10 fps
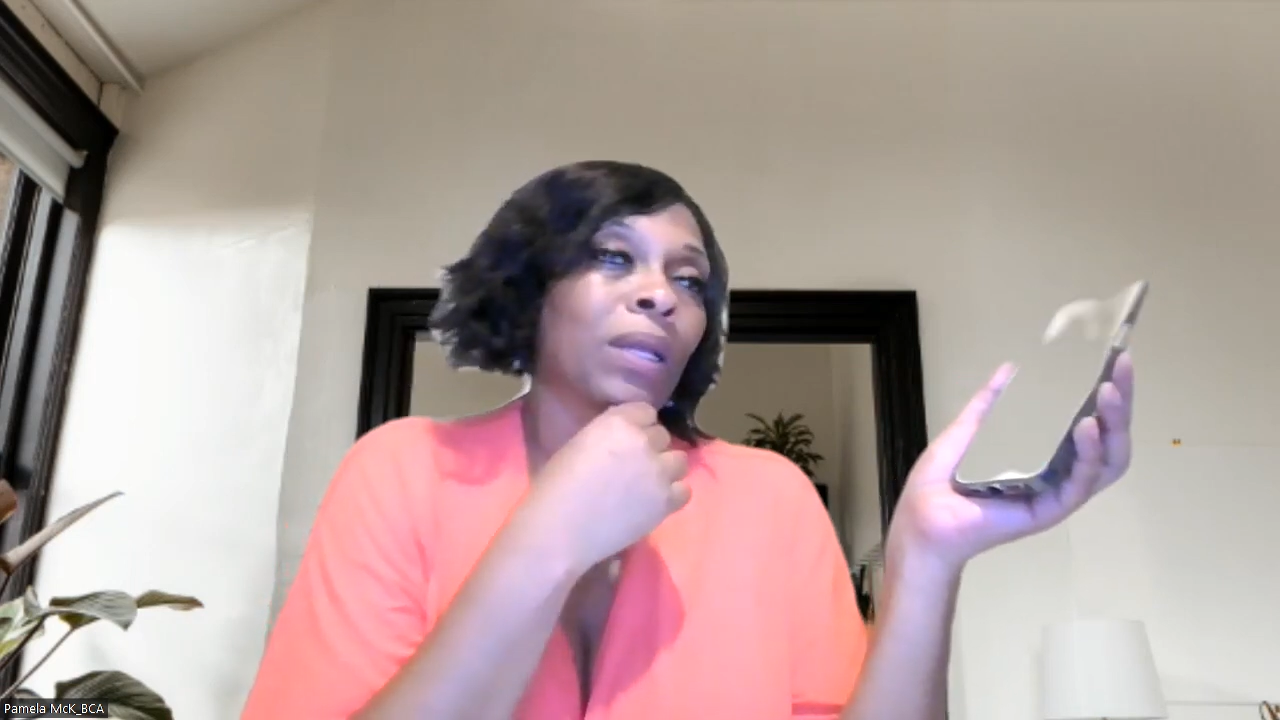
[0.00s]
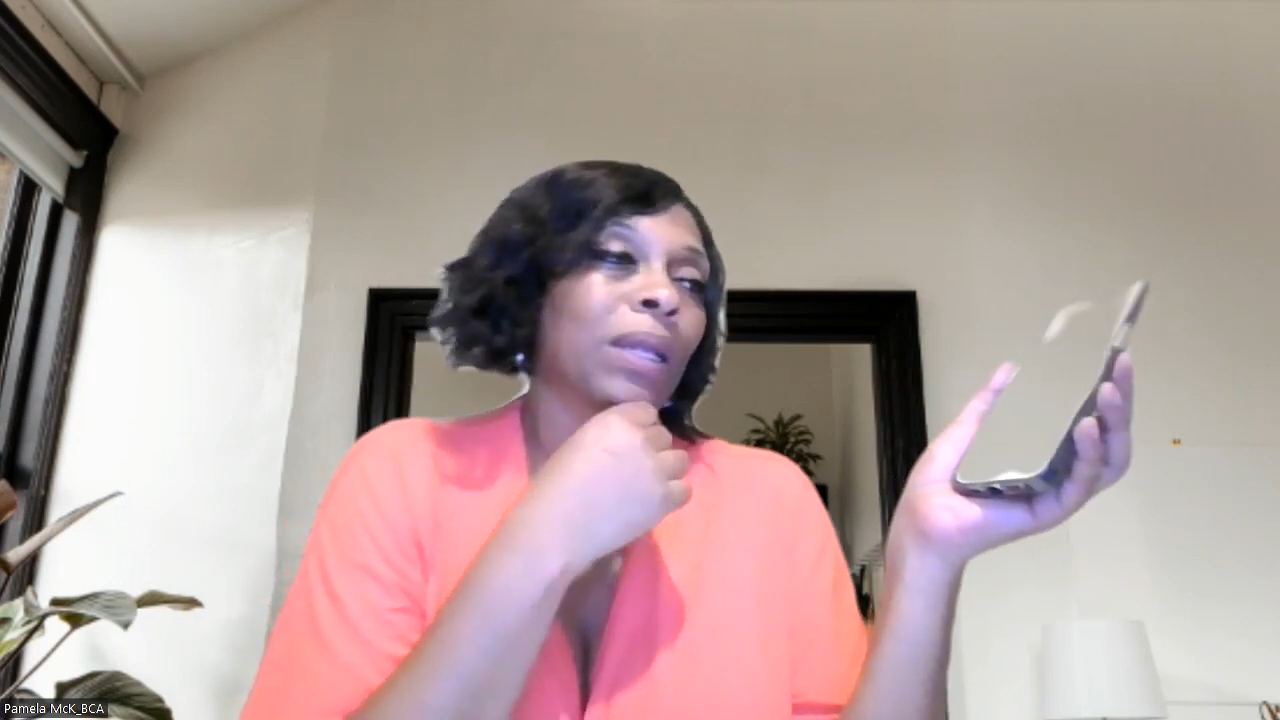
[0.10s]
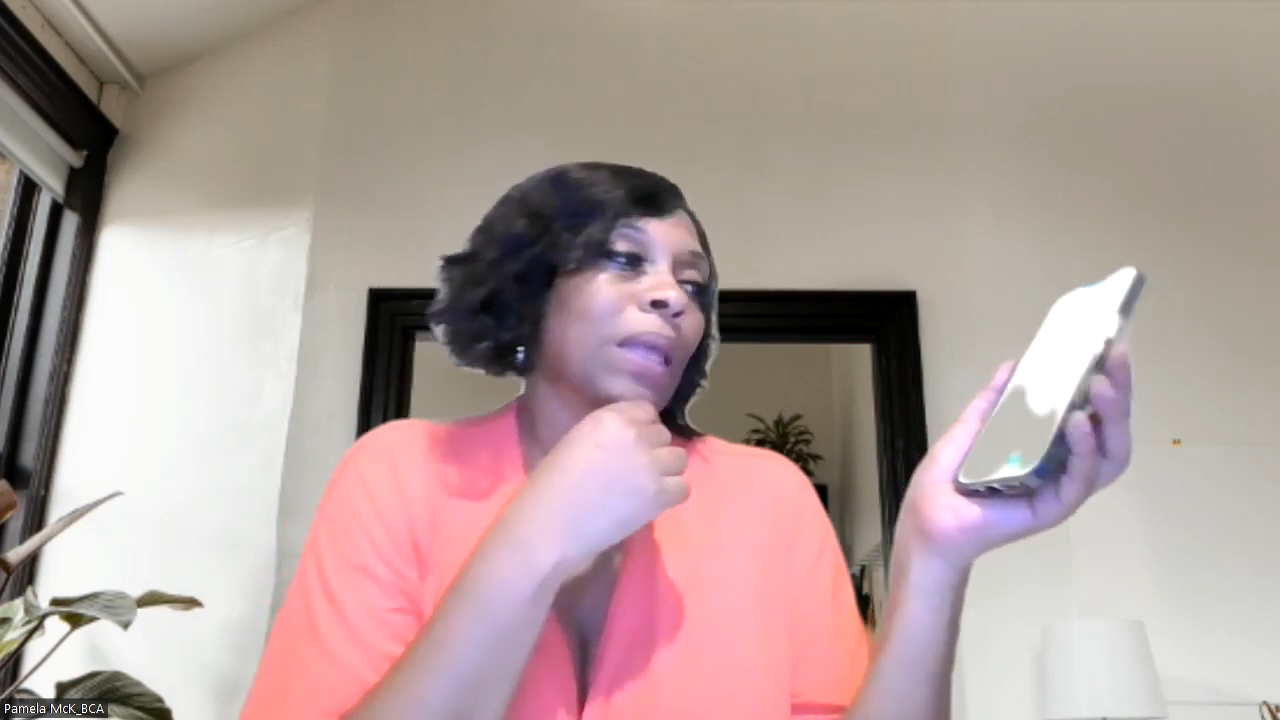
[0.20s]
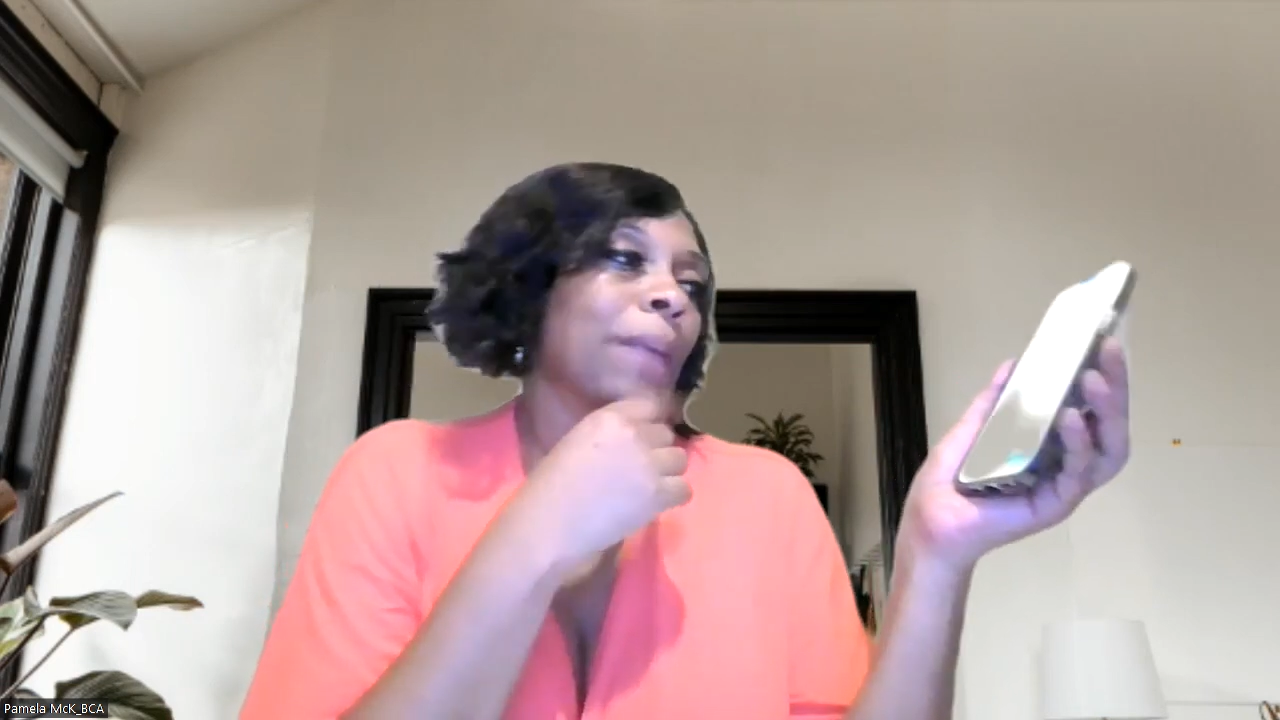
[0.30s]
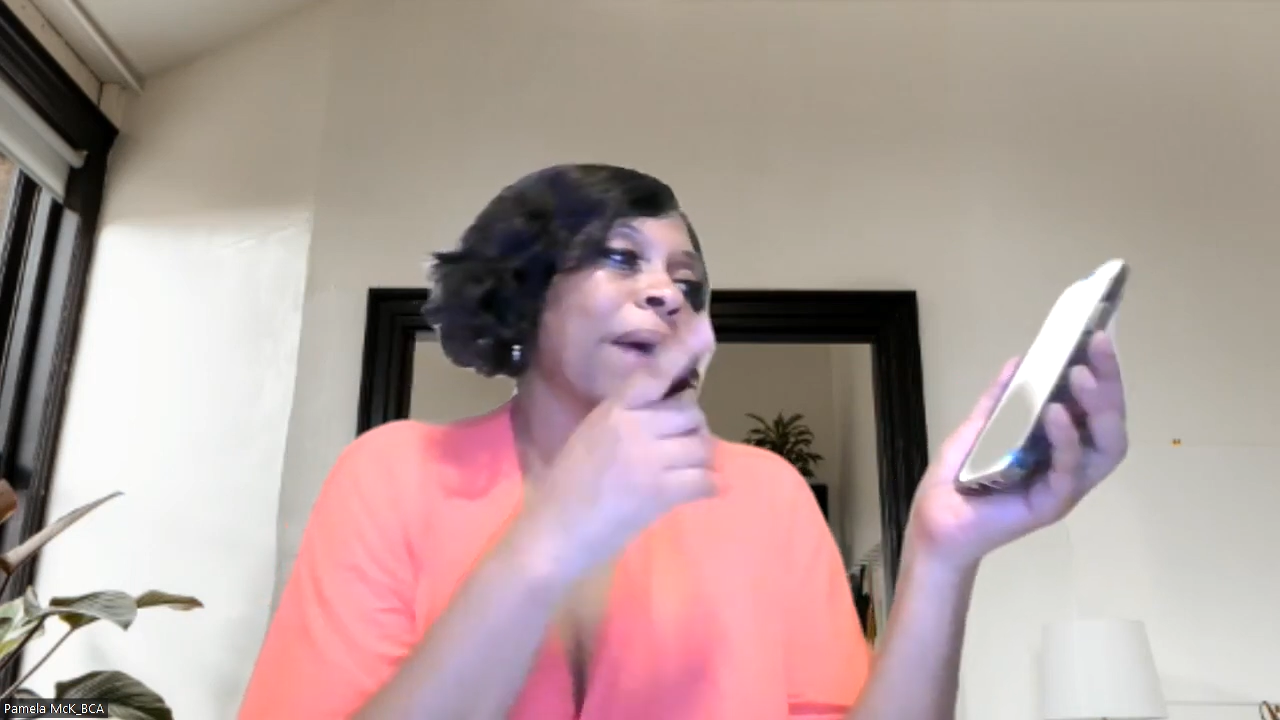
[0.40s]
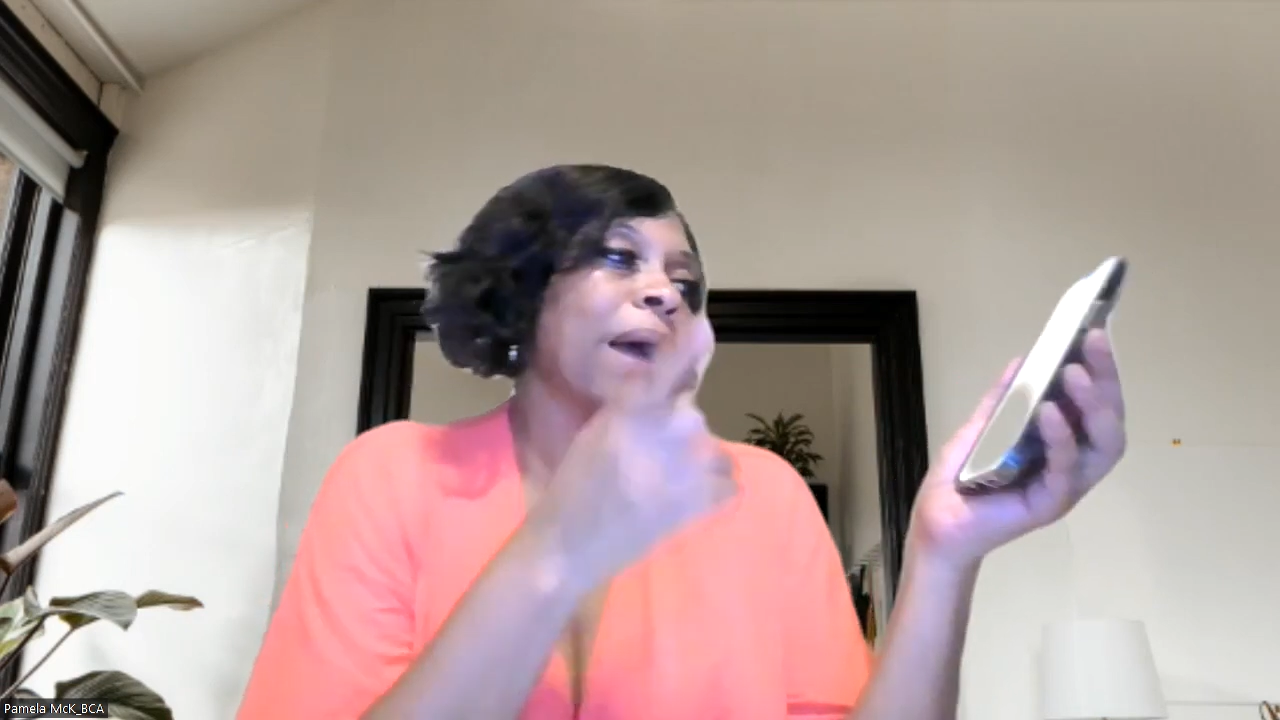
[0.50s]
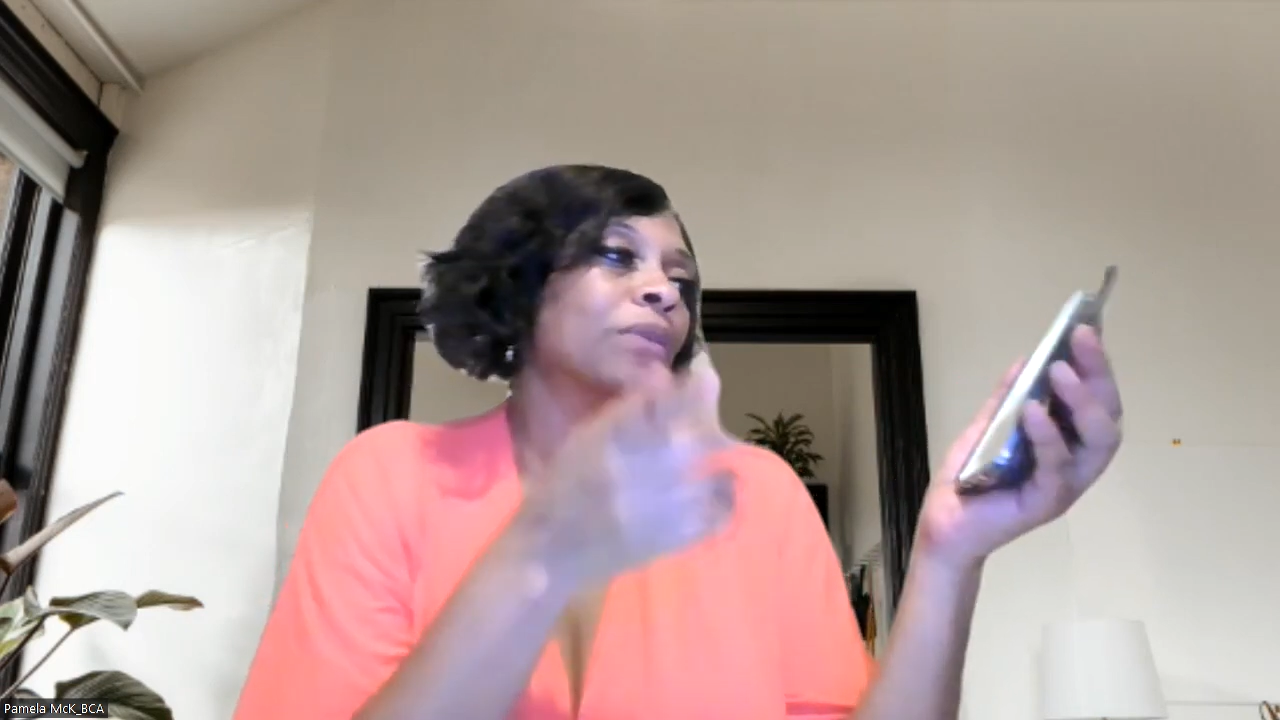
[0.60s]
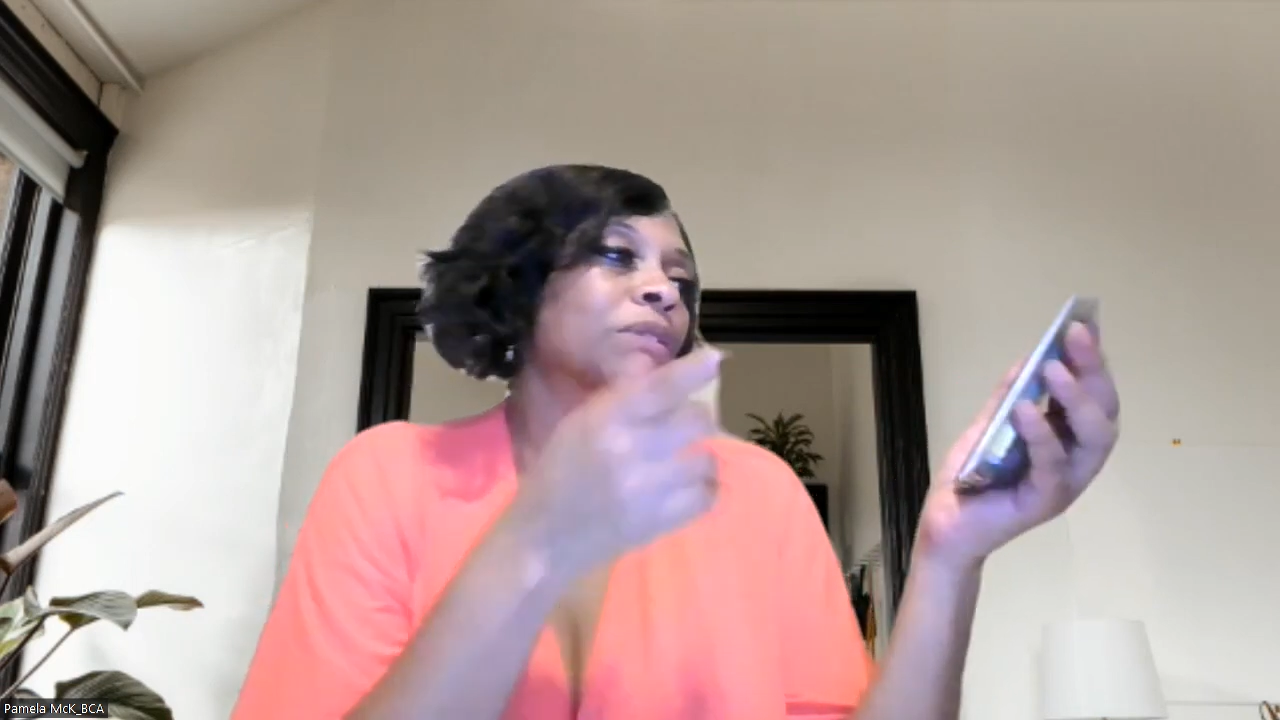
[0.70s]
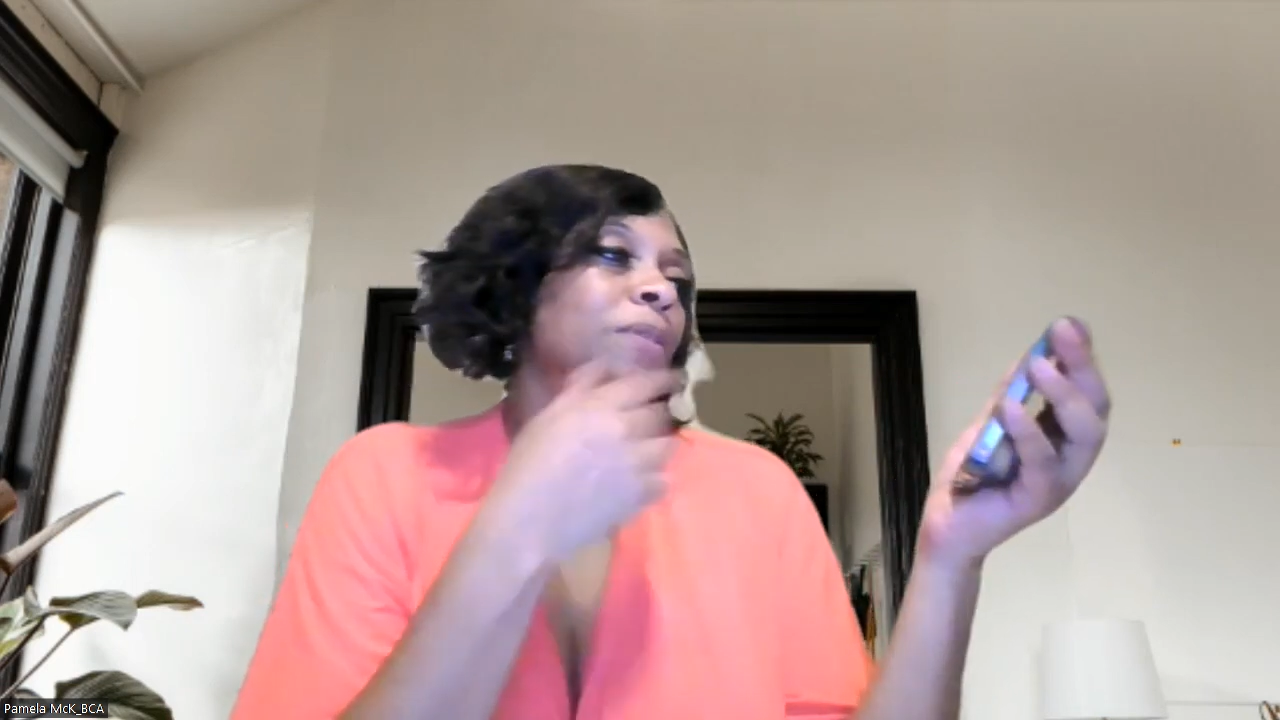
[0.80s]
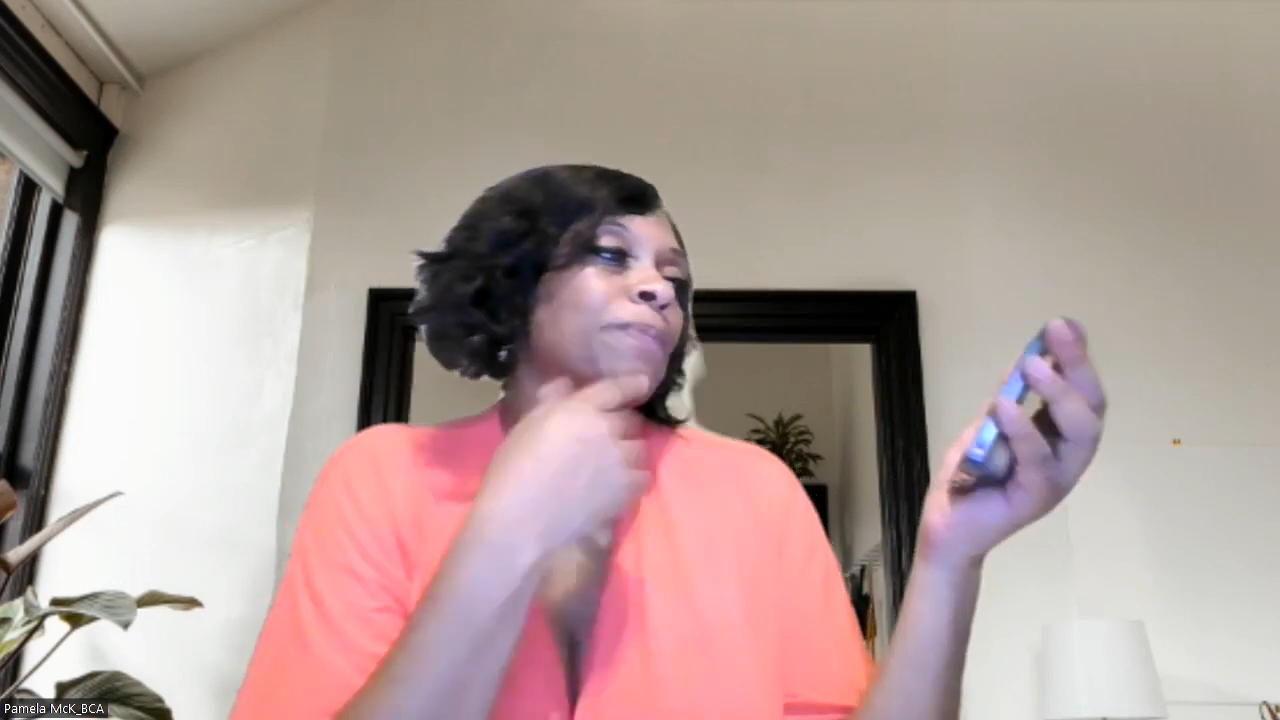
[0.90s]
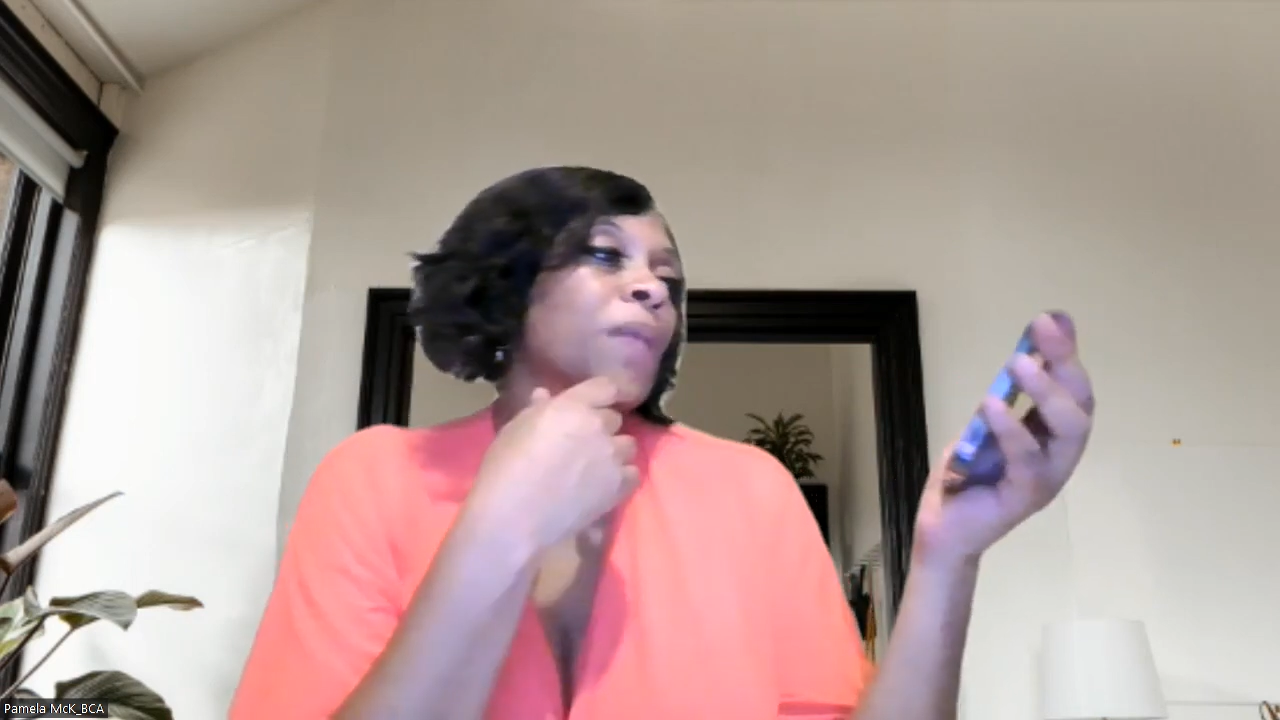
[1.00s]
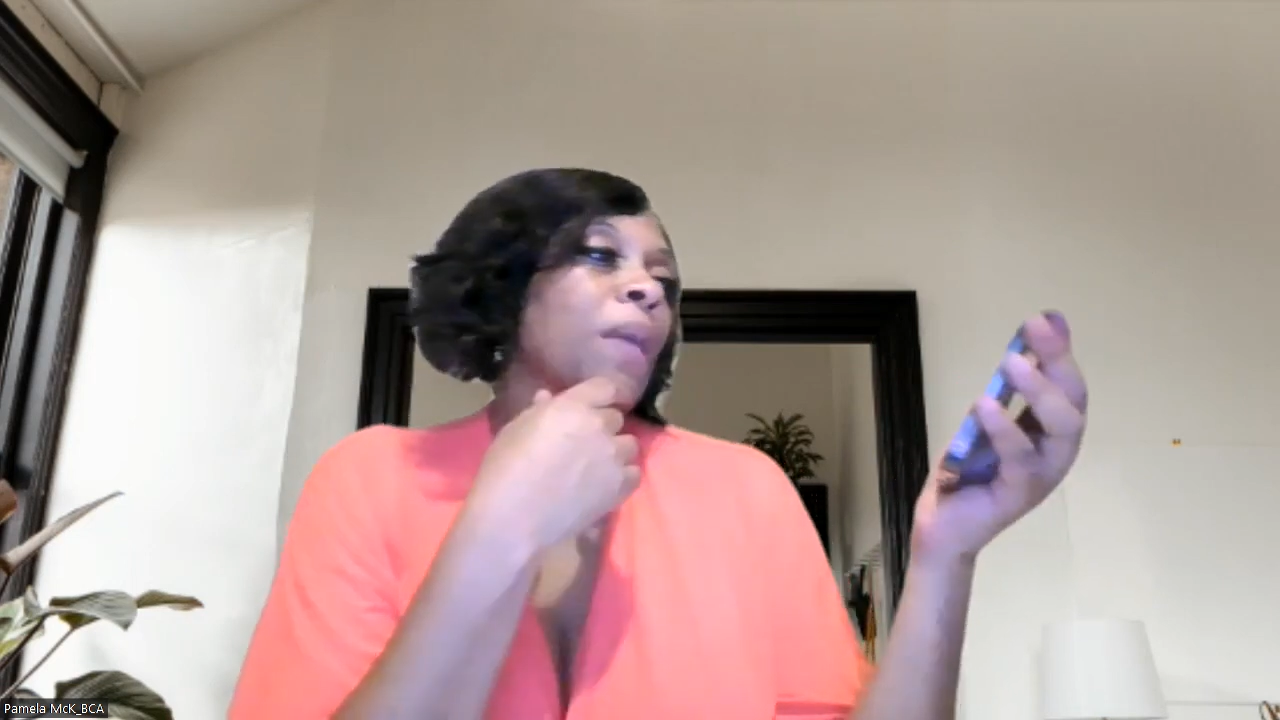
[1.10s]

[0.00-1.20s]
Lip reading: Clubhouse.